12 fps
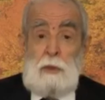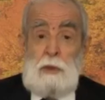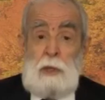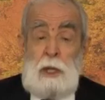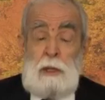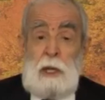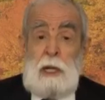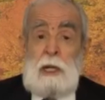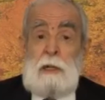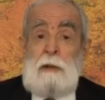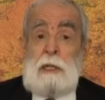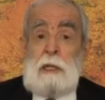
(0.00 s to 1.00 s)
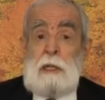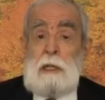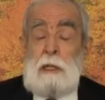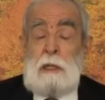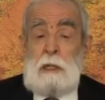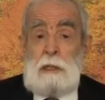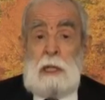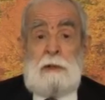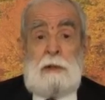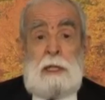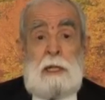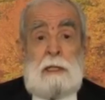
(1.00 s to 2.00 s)
Bundan daha evvelki
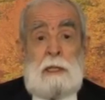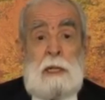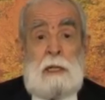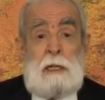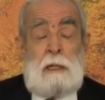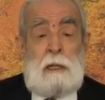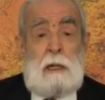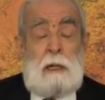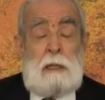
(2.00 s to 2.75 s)
devrelerde de